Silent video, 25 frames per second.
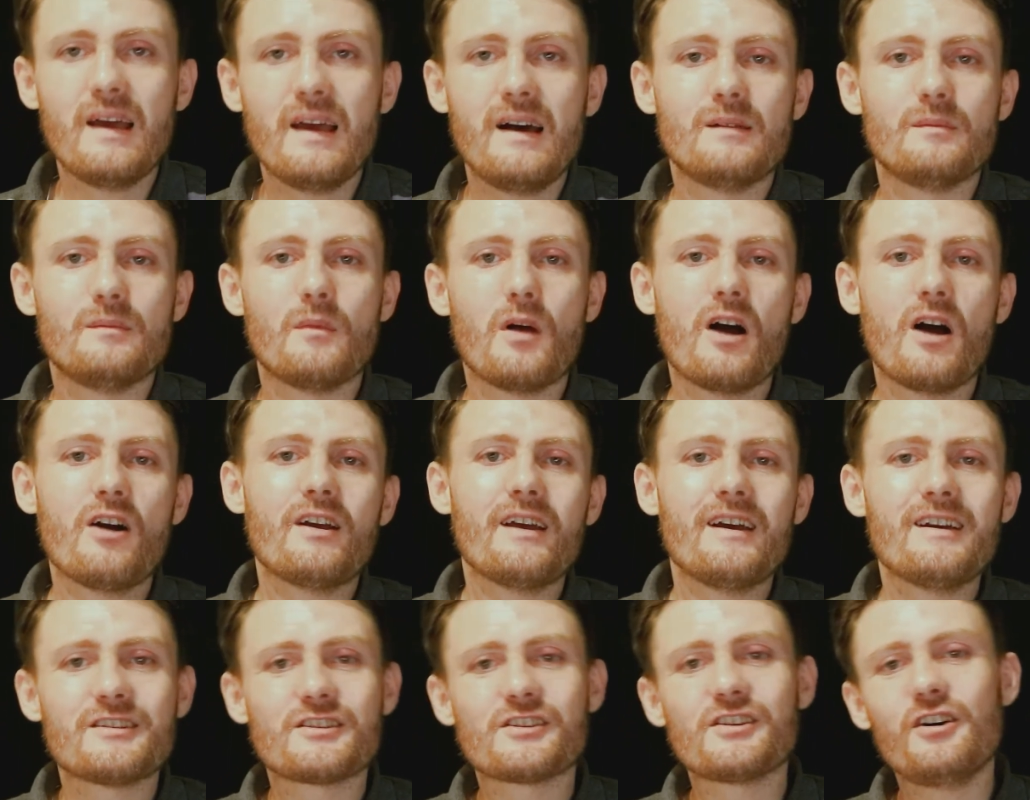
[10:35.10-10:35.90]
yeah,
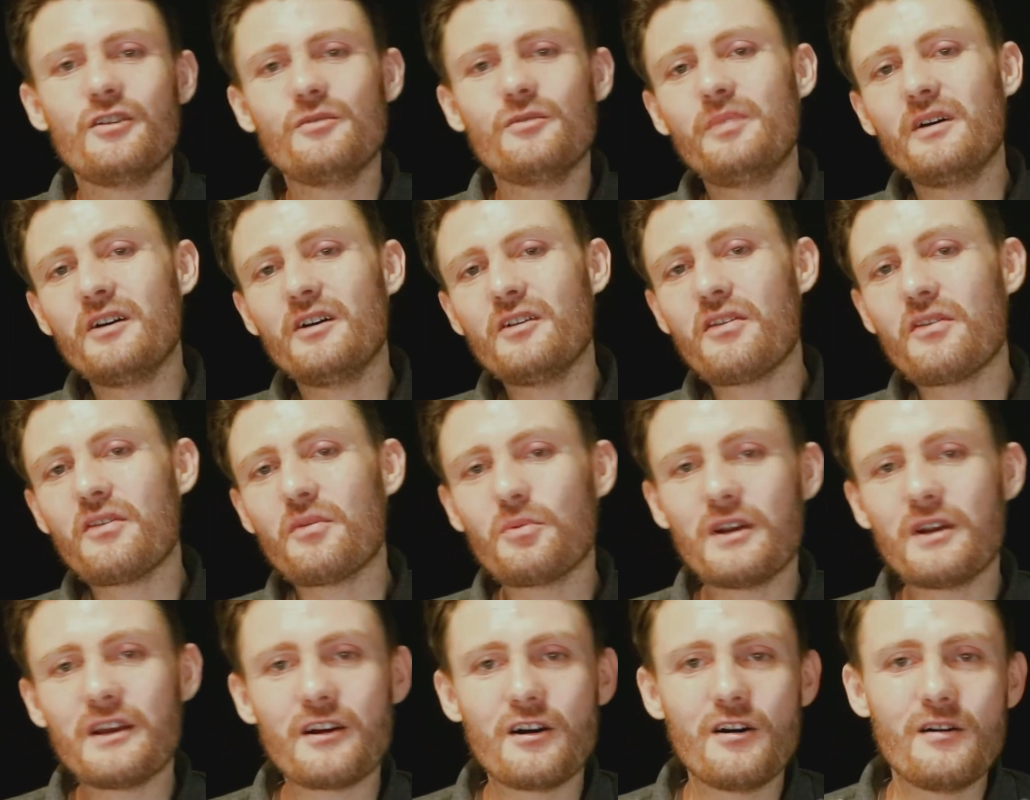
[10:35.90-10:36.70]
okay, so about
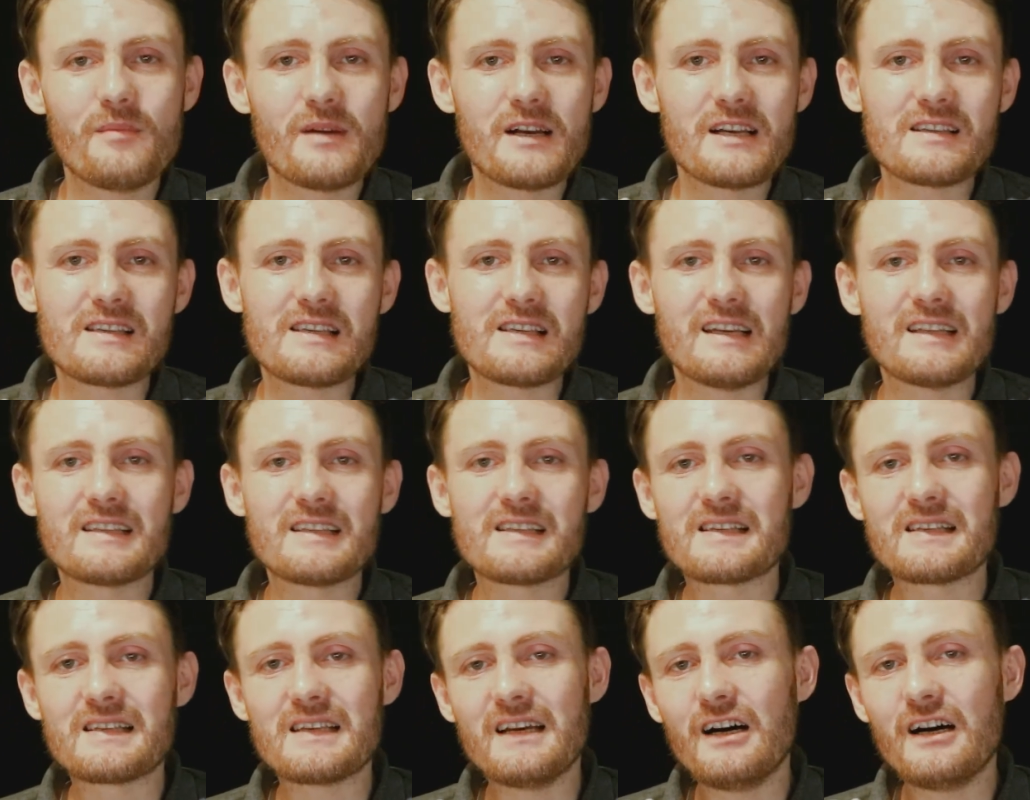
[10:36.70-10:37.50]
three commas
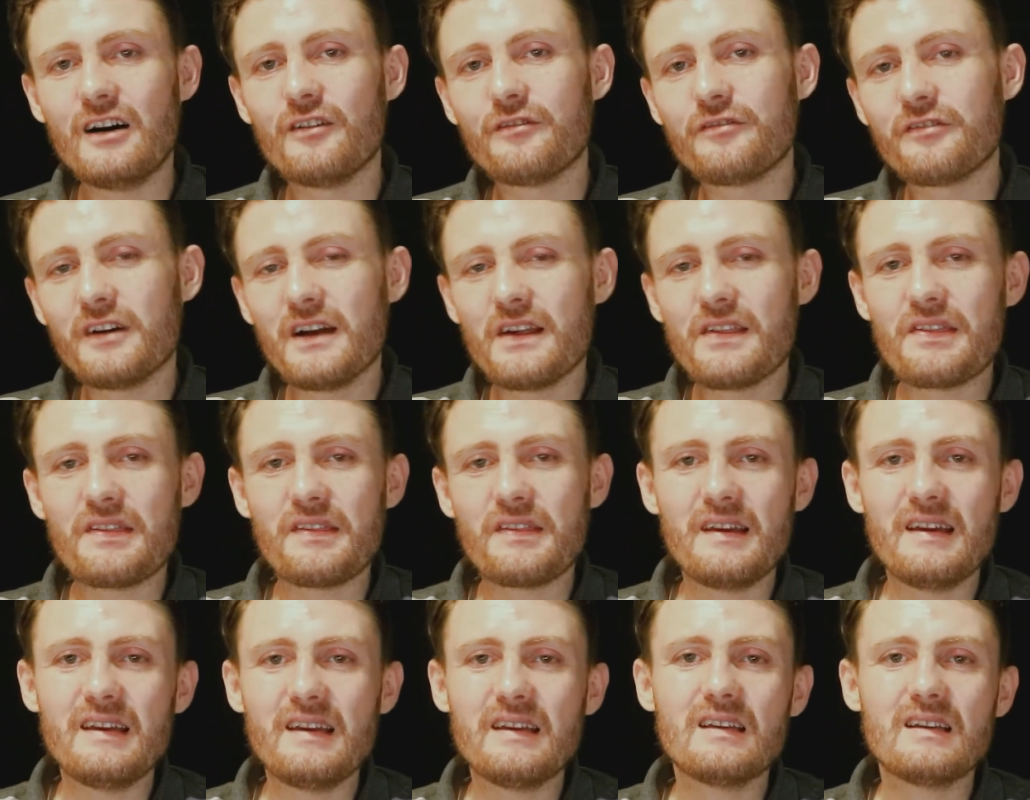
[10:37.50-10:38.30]
itself, I
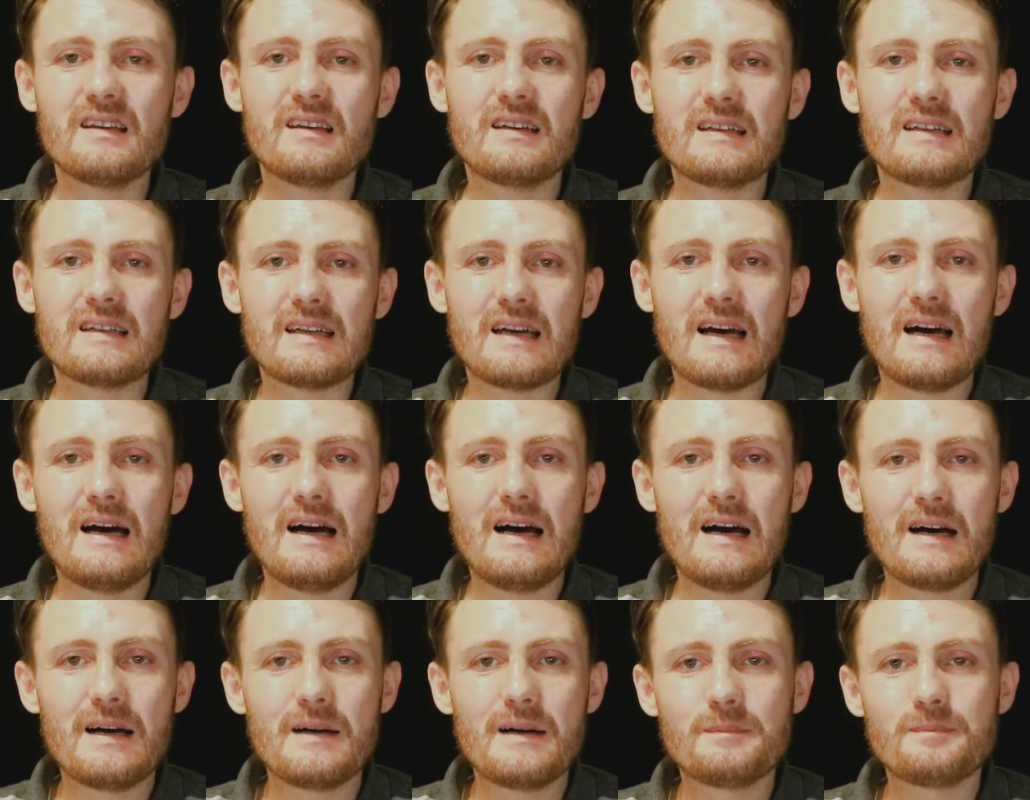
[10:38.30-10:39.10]
think
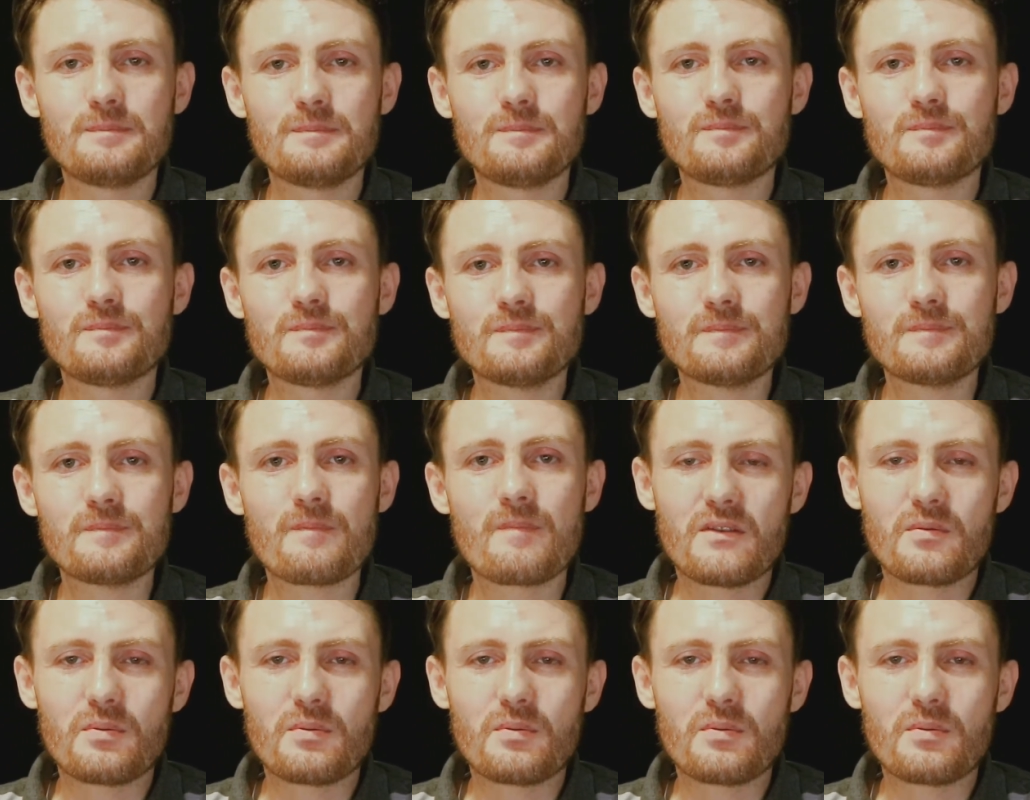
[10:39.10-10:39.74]
um,